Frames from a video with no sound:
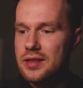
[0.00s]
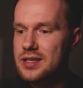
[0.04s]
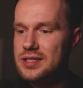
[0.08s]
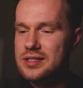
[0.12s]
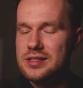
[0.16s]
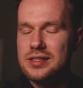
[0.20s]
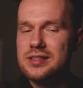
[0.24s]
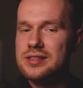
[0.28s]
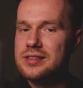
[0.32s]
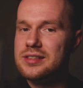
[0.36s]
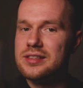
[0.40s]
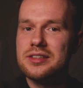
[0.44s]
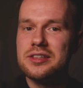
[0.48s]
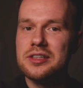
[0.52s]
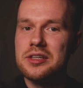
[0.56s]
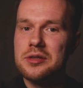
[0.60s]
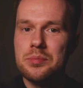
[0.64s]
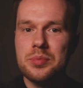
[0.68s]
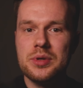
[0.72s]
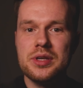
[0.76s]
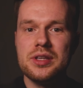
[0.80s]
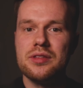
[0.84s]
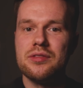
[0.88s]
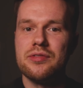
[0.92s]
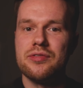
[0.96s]
this isn't going to
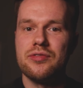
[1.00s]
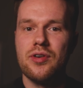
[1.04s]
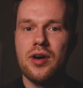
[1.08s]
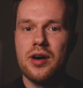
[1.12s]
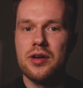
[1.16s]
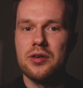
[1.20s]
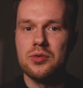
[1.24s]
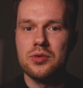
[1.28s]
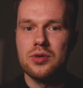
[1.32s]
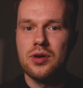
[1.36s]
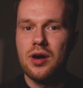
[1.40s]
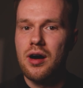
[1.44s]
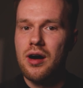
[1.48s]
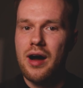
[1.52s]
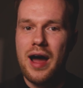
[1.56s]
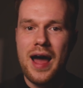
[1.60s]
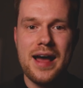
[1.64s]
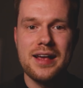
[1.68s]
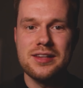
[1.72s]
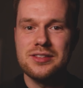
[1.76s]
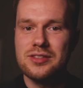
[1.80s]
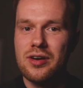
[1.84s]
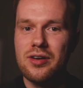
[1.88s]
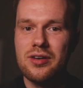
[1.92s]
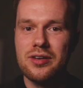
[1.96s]
be the final car.
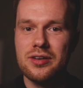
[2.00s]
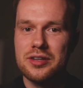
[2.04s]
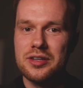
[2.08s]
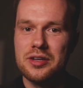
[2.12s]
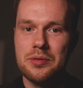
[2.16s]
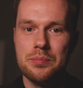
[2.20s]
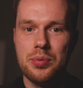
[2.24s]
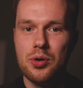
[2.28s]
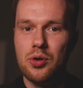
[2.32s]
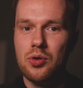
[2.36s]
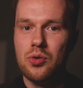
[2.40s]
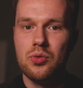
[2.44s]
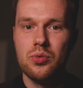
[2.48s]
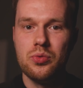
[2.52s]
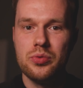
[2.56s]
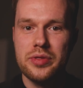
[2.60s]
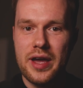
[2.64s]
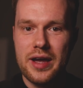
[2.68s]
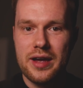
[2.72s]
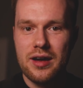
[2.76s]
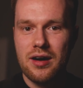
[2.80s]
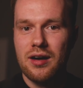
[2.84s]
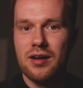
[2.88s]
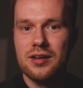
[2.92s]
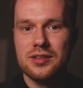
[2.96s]
Haas aren't going to put all
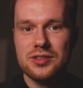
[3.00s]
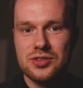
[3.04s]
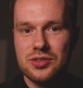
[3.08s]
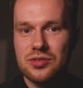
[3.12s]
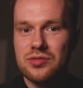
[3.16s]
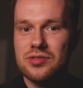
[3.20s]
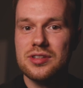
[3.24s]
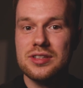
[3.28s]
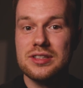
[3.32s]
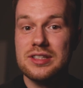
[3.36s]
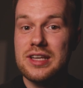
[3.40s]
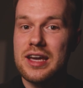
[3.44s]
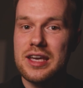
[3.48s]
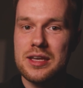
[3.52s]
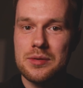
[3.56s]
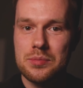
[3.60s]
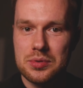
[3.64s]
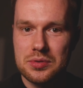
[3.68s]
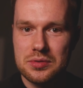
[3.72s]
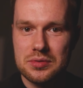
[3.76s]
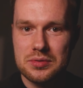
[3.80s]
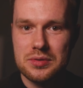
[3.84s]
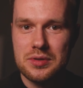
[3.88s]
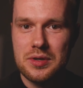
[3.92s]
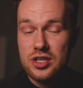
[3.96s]
their cards on the
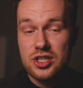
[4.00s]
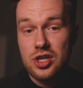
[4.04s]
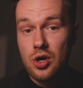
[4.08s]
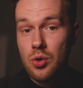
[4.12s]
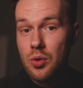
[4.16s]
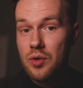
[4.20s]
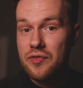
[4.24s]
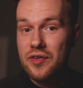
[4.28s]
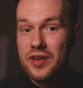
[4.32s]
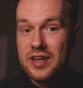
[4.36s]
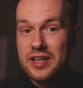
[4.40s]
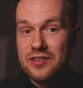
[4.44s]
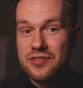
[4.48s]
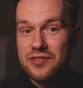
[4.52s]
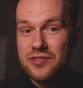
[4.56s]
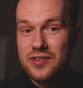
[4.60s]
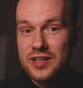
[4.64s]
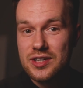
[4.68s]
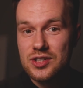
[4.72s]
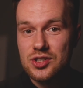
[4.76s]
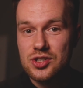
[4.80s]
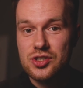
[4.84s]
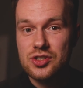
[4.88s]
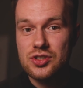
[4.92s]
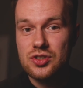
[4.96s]
table and show off any
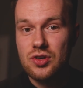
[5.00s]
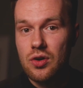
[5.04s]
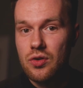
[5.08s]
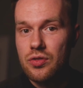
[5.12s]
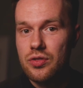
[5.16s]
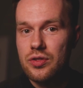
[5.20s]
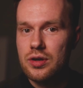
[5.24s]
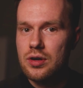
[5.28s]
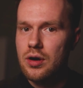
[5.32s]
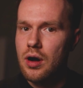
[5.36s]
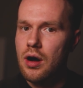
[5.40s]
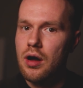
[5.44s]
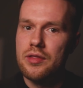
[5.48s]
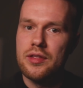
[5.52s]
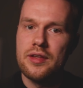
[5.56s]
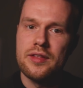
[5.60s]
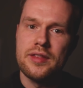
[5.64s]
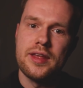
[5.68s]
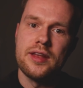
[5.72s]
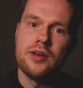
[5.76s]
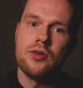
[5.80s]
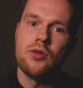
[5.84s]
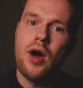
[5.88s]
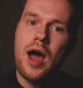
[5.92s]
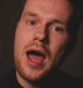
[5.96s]
features on the car that
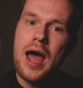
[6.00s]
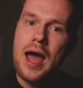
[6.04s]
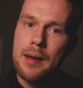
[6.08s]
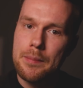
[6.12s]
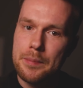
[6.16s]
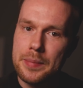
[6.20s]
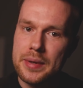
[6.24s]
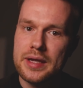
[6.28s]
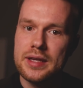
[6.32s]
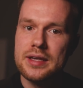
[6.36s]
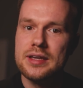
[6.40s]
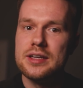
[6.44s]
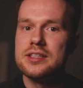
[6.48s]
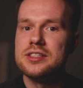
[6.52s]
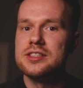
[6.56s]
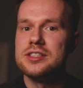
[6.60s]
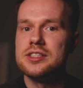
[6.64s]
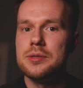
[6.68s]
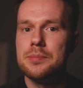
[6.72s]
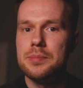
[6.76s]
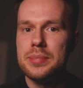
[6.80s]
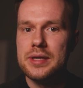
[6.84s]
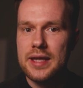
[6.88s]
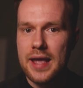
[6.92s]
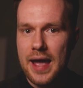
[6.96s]
they're not happy
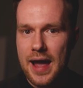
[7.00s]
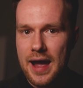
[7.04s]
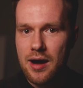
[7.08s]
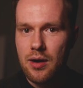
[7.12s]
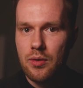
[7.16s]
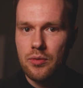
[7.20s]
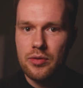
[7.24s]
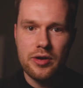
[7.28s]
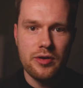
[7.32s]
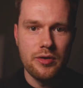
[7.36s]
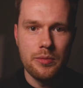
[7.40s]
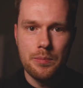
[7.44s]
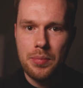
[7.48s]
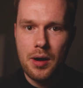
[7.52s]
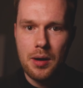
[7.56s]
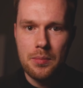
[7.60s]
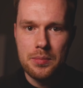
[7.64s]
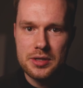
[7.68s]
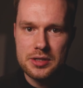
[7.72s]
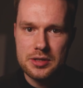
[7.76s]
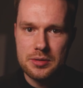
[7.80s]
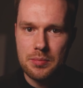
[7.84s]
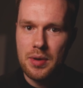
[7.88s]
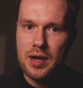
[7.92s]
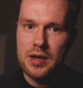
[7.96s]
to be out there in
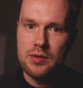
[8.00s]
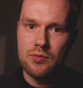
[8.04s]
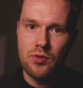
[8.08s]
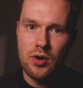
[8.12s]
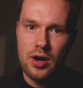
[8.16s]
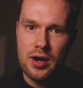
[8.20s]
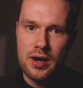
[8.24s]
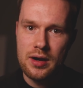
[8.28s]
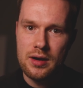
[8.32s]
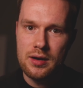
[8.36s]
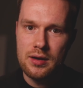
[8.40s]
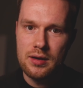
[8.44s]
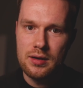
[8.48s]
public domain, right?